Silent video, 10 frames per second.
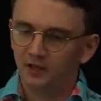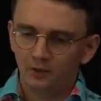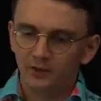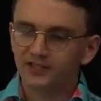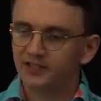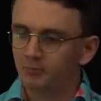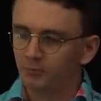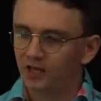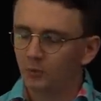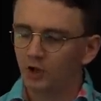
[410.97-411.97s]
which
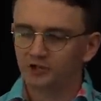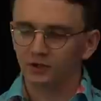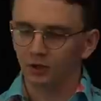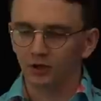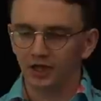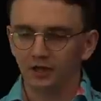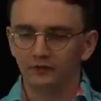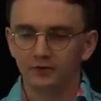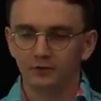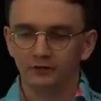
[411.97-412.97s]
simply wasn't long
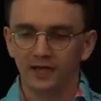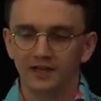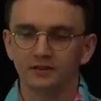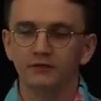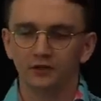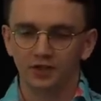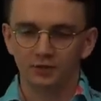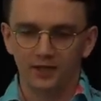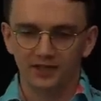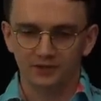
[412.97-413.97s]
enough to create a fully
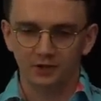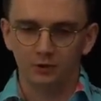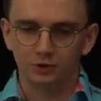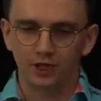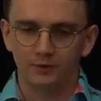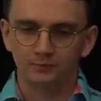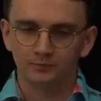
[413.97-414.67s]
trained soldier.